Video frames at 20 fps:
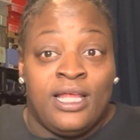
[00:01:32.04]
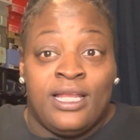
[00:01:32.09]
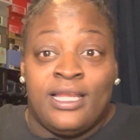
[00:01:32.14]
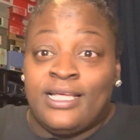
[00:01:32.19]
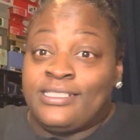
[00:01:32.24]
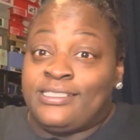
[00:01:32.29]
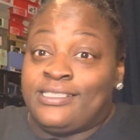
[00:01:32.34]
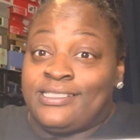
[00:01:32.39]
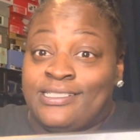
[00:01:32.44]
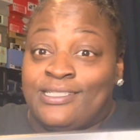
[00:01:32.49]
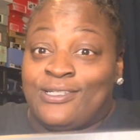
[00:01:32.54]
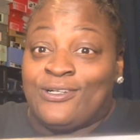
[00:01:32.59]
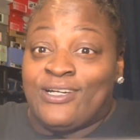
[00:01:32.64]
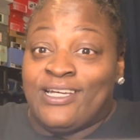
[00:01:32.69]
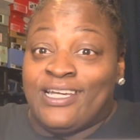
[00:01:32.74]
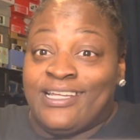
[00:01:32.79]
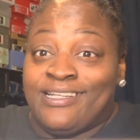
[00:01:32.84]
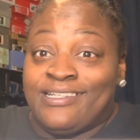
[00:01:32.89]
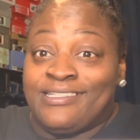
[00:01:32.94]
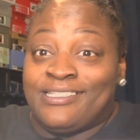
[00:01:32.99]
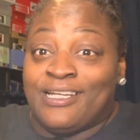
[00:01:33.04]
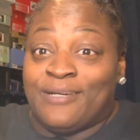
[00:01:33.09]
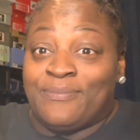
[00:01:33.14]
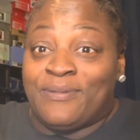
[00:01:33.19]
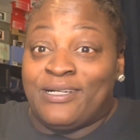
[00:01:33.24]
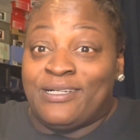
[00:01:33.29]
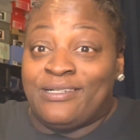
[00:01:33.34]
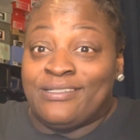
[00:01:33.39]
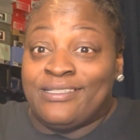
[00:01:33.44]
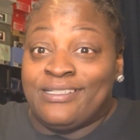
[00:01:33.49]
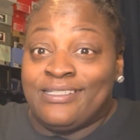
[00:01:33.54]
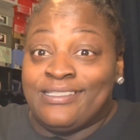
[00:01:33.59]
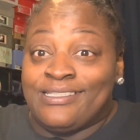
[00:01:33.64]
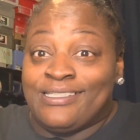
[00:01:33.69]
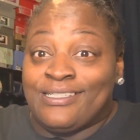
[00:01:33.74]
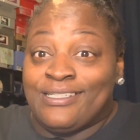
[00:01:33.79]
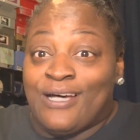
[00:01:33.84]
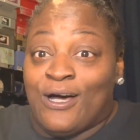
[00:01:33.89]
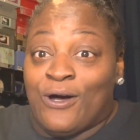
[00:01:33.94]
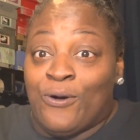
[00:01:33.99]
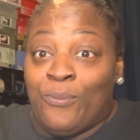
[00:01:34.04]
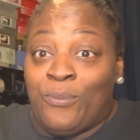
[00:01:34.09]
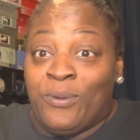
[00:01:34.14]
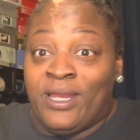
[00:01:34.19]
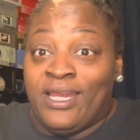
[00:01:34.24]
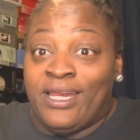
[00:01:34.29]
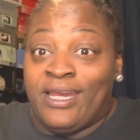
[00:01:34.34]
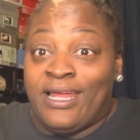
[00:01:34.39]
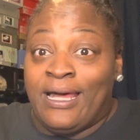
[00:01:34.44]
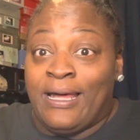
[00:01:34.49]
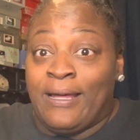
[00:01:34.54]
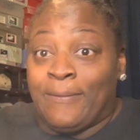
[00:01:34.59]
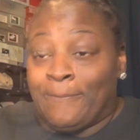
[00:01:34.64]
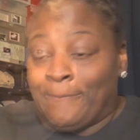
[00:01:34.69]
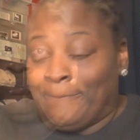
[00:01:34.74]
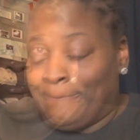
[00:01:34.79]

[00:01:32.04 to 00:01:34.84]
let's just go ahead and jump on into opening it up.